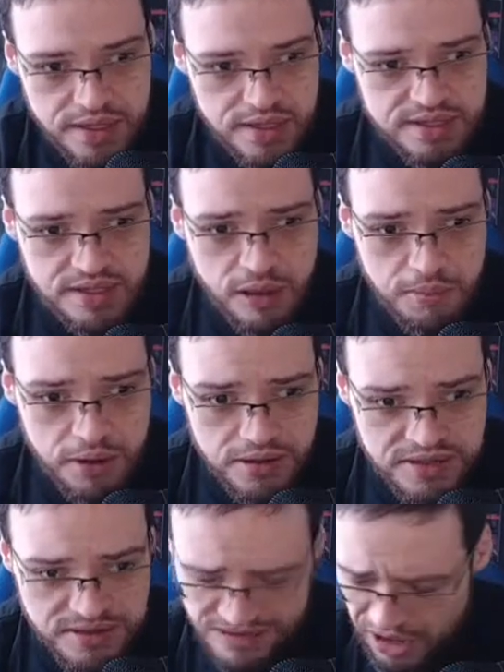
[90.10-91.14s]

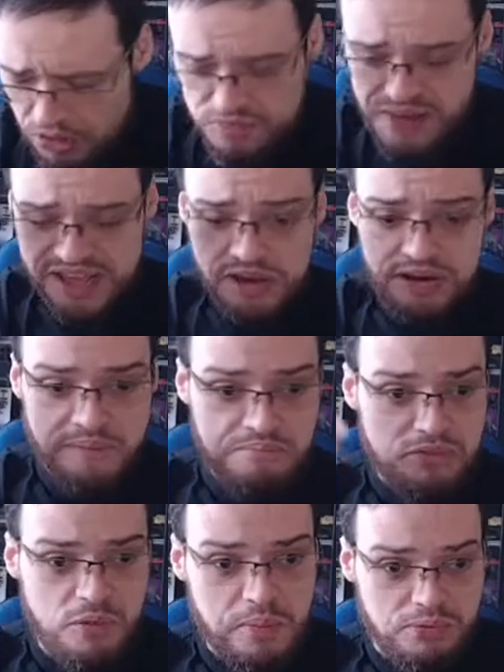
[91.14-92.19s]
Scalphunter! Oh my god, I'm
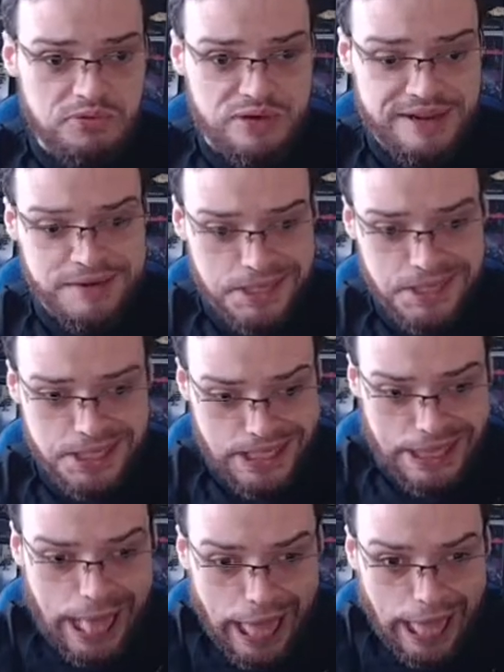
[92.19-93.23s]
double triggered!
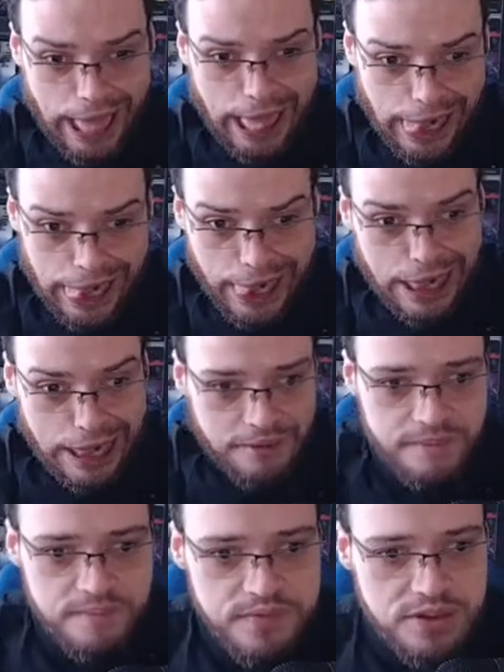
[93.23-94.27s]
Ah!
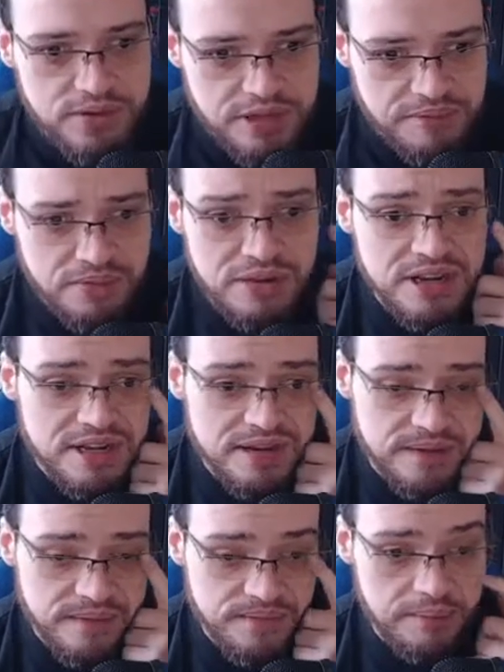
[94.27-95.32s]

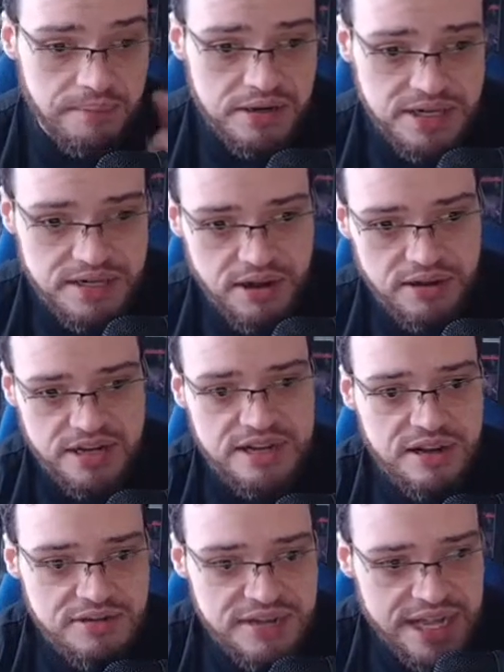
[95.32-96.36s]
Debuted on
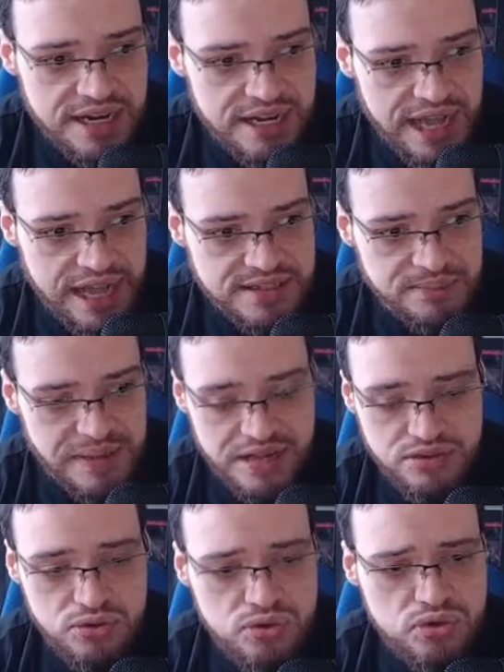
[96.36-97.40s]
Uncanny
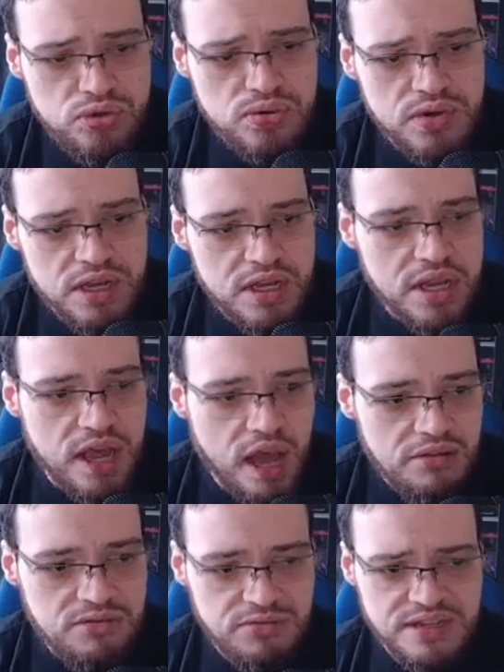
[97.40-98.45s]
X-Men
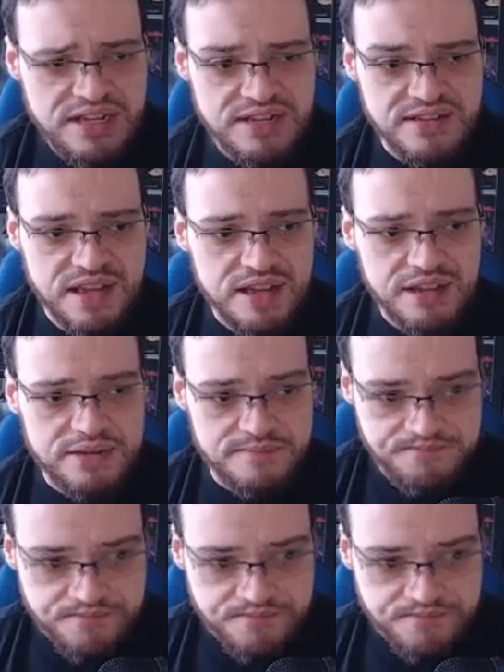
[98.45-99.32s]
210.